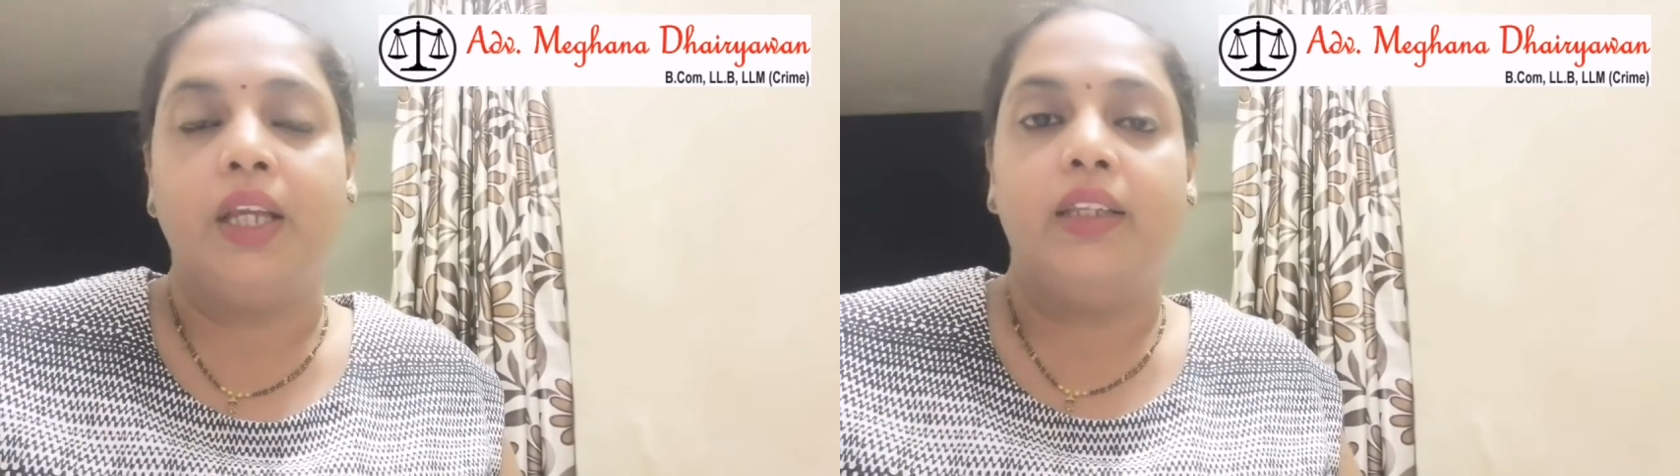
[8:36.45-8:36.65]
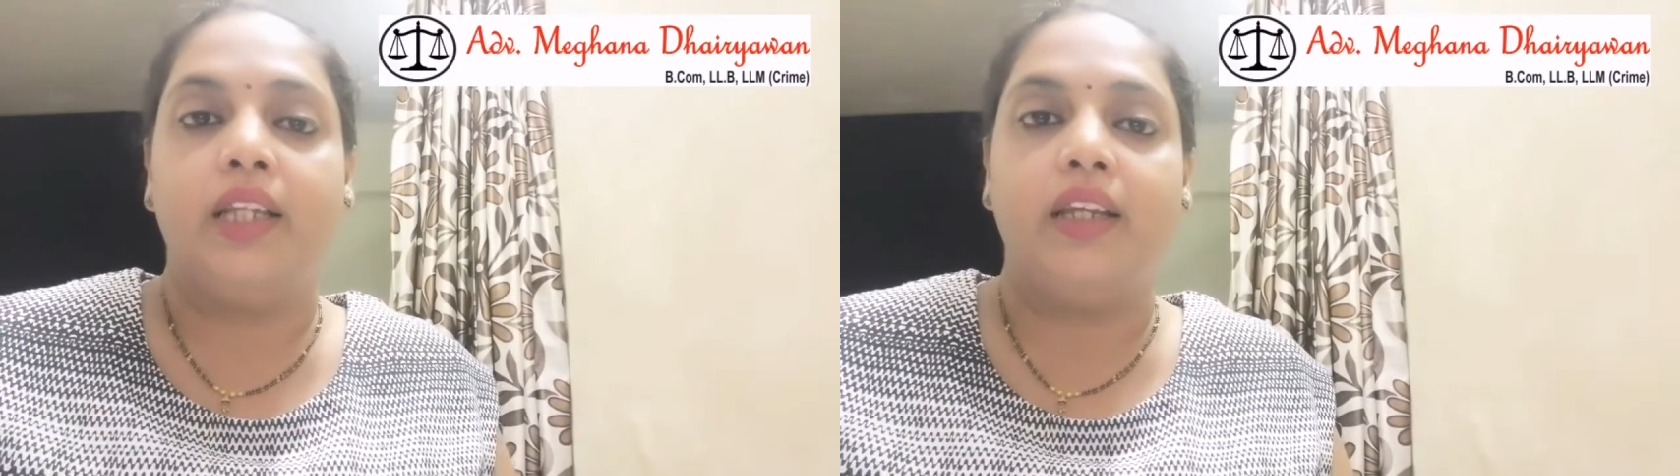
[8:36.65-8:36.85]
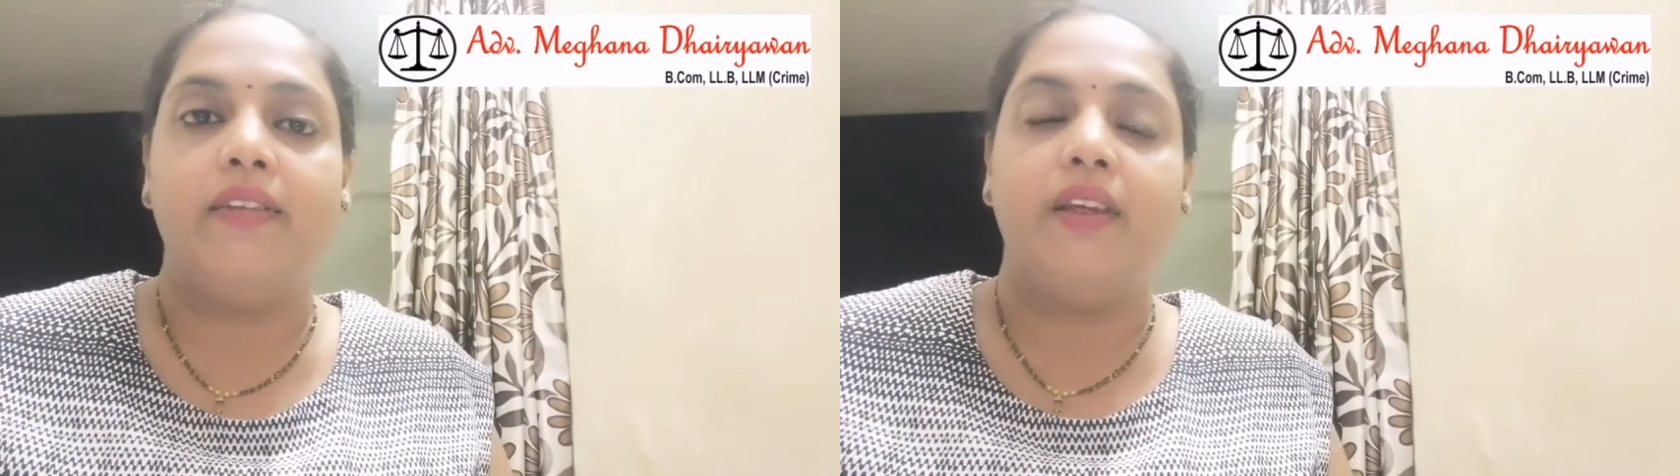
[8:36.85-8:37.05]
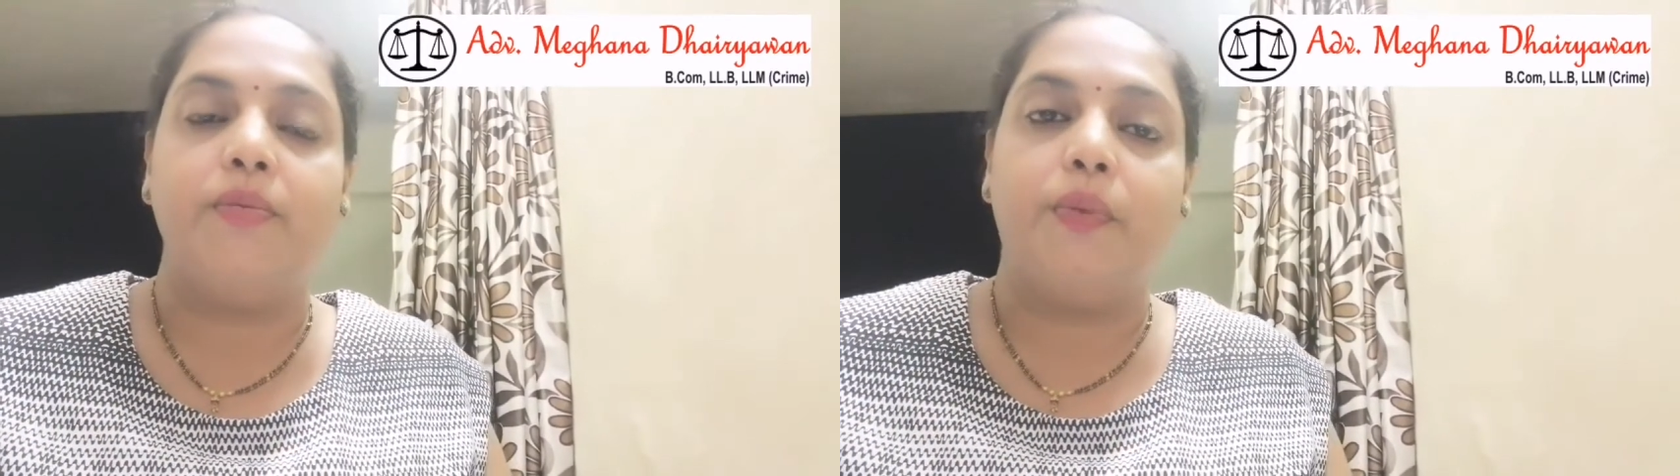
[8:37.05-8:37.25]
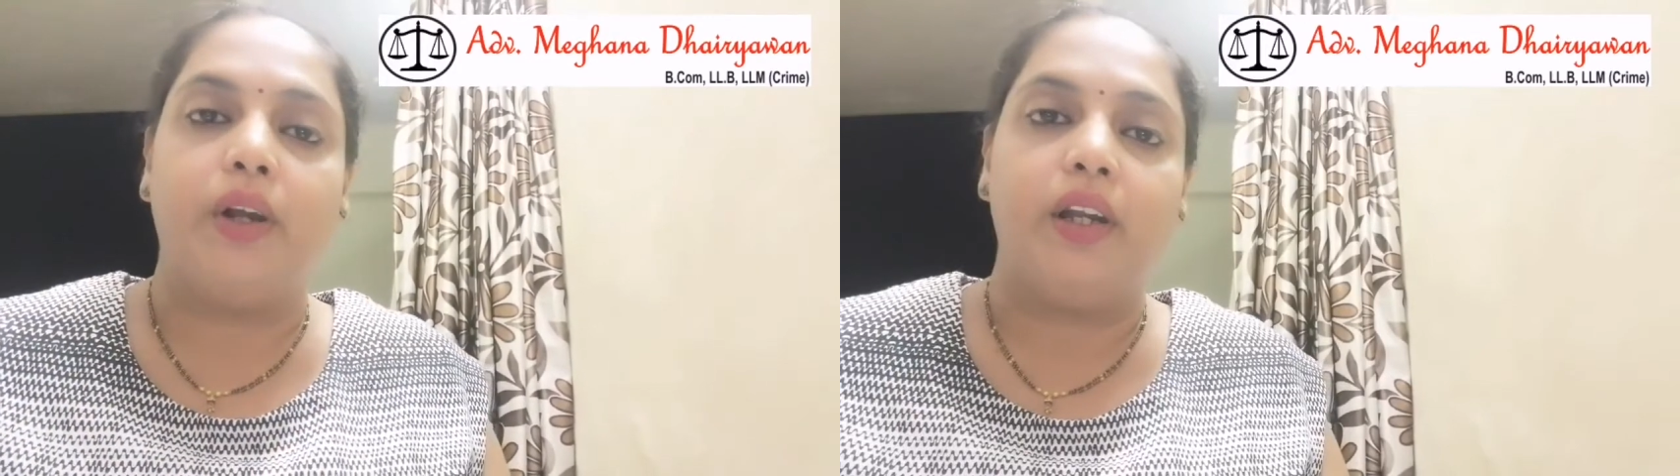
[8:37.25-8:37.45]
there is
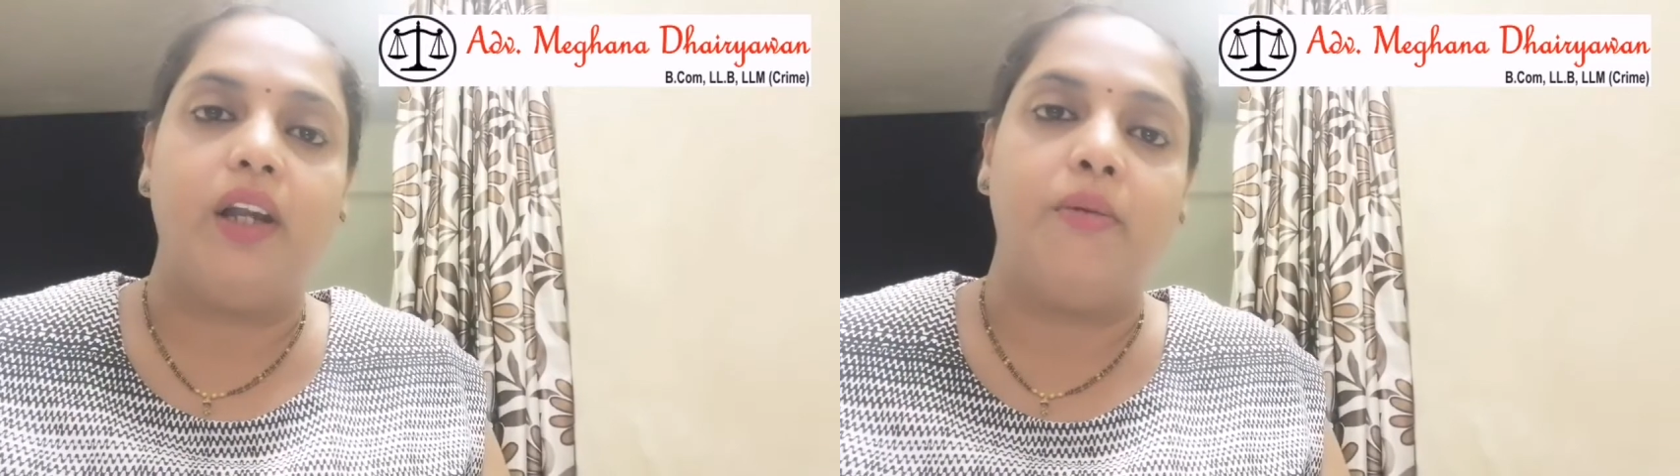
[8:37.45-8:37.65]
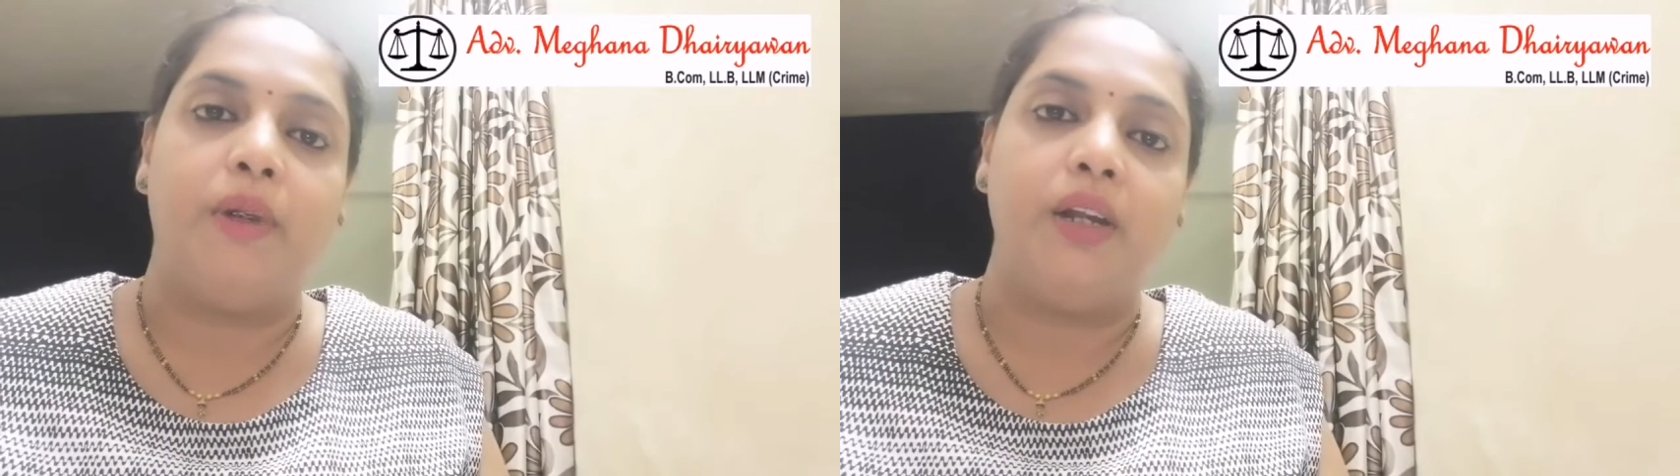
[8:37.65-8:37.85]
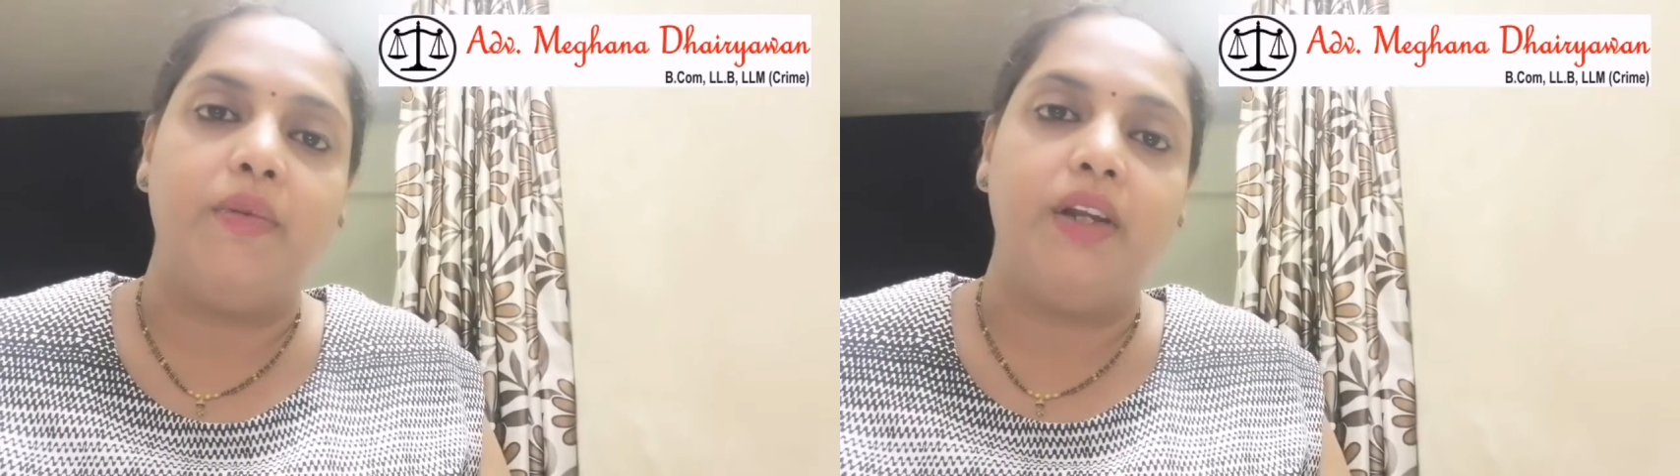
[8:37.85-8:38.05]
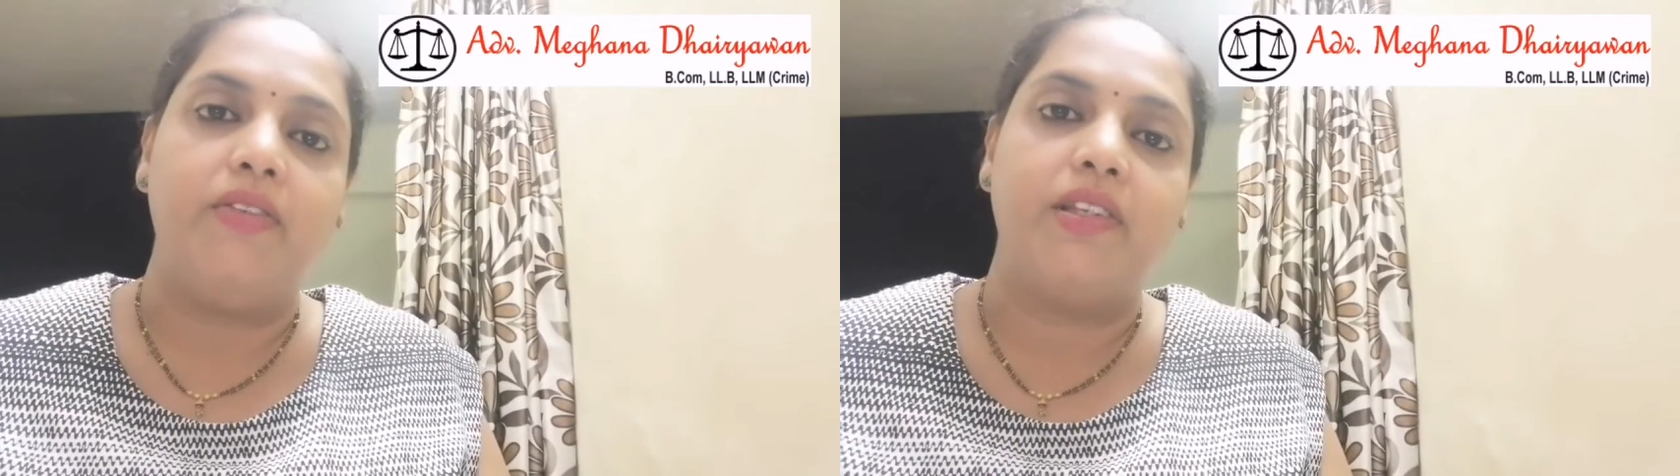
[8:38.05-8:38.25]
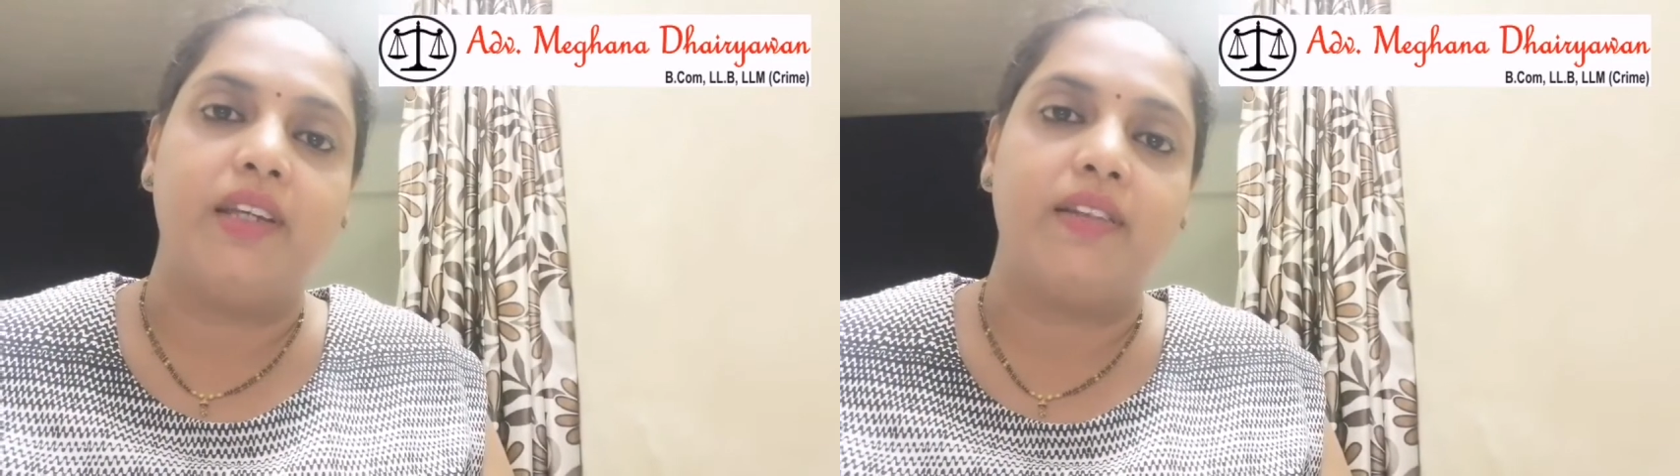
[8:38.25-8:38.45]
important amendment
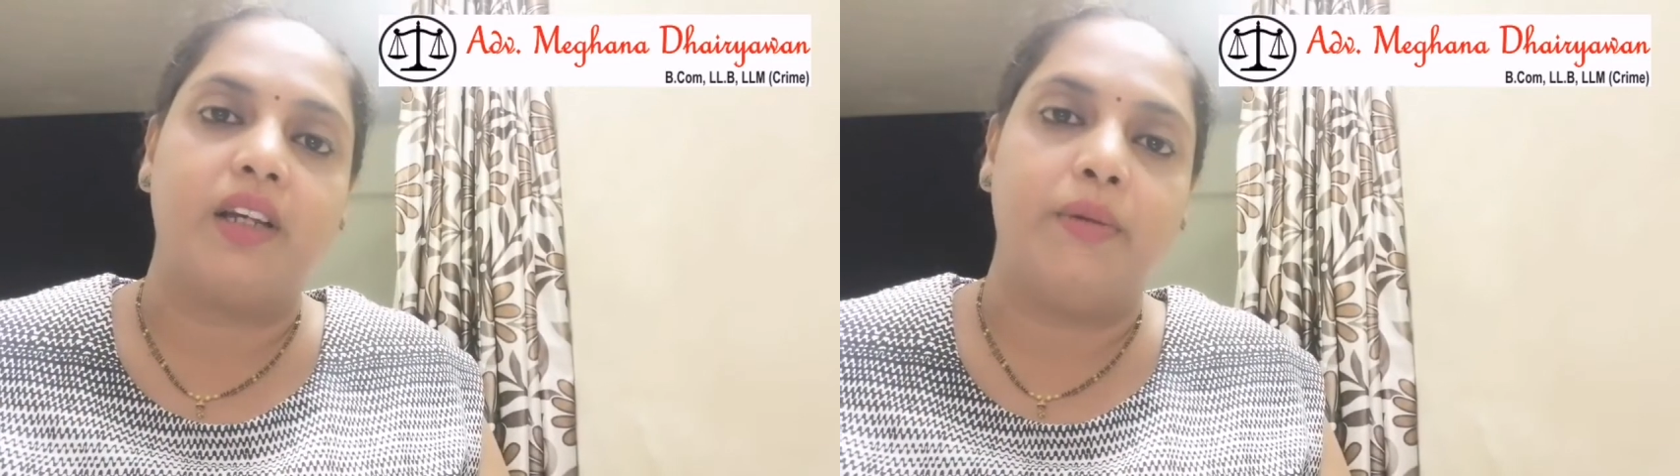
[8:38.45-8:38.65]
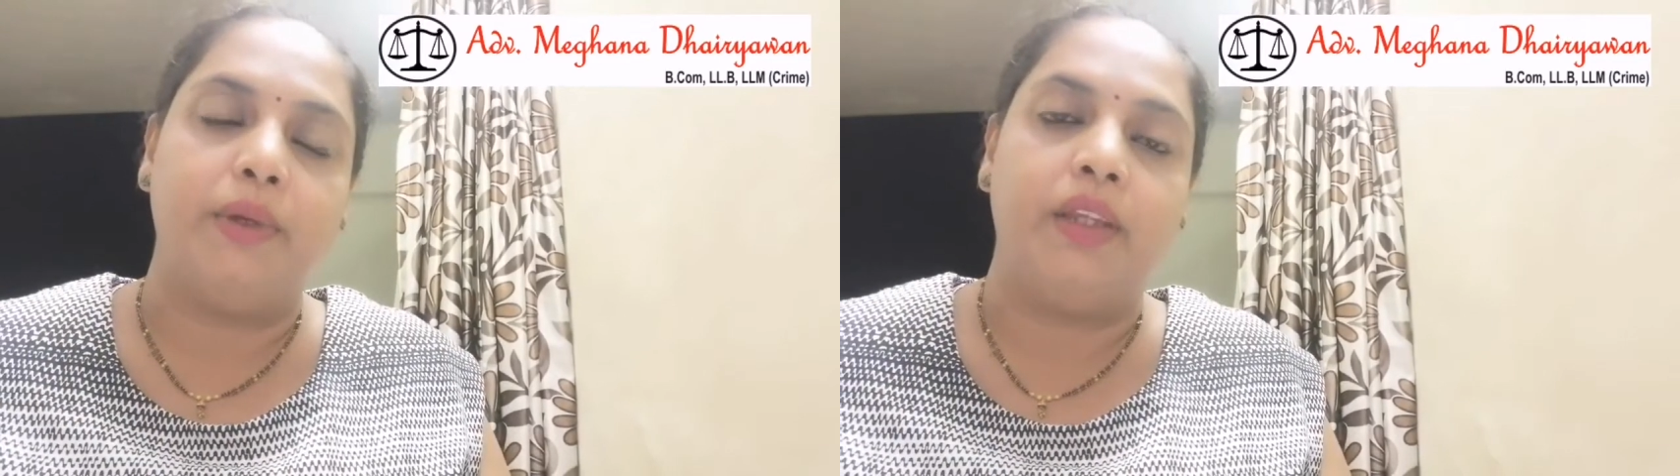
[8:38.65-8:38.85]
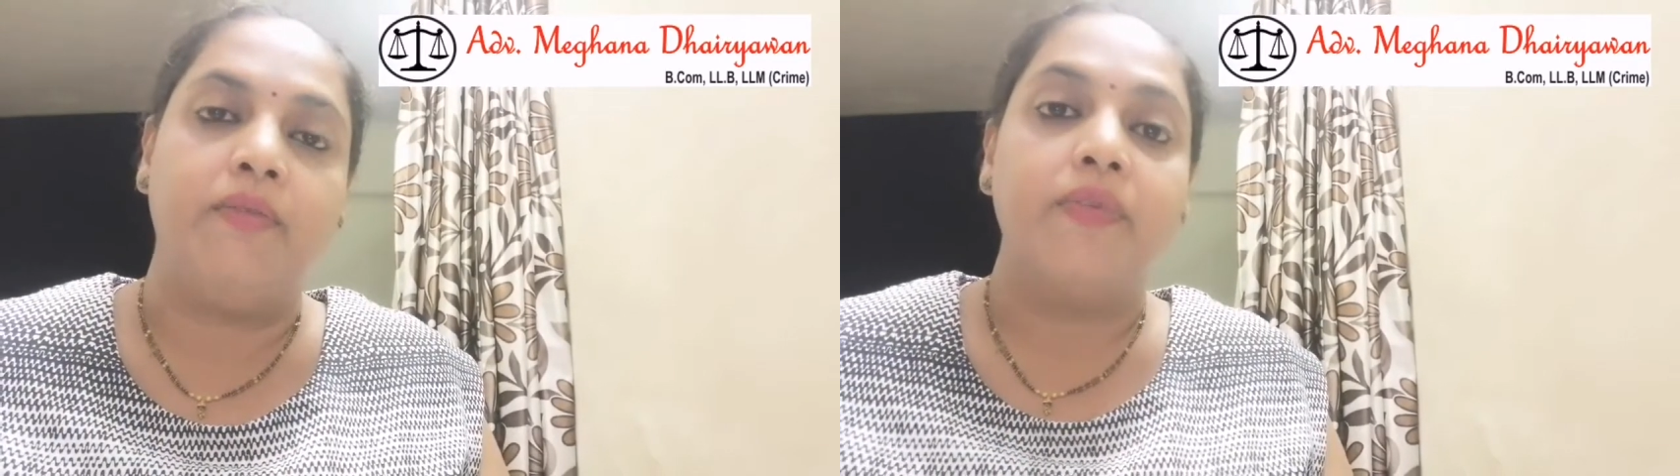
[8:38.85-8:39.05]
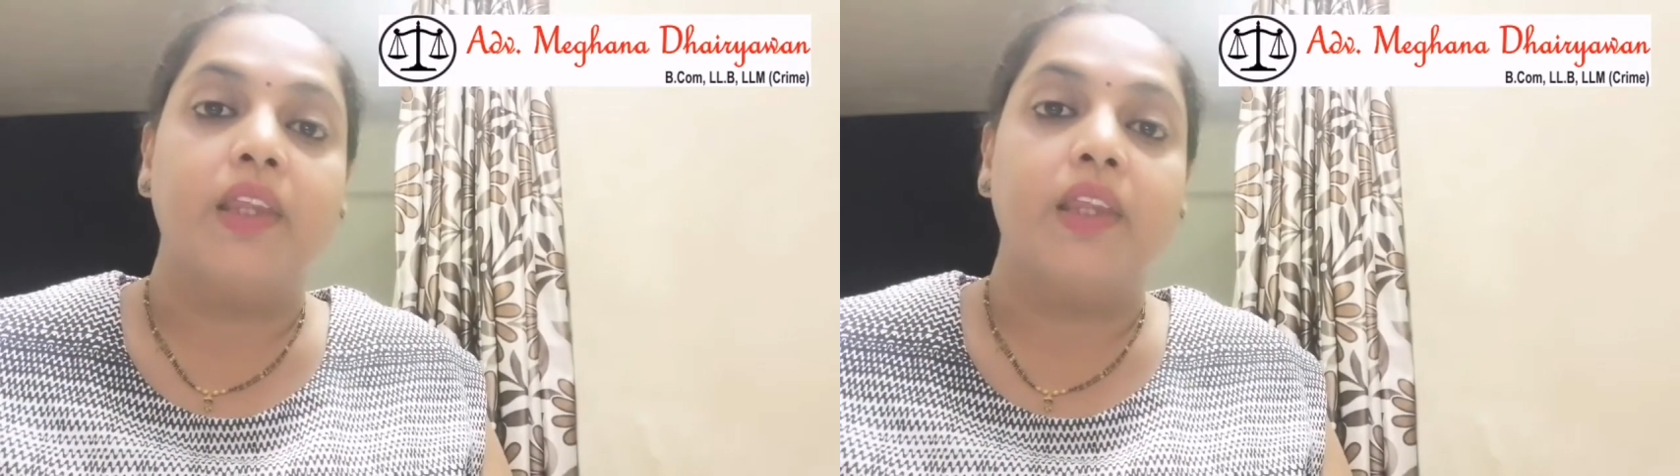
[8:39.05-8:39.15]
which has come in,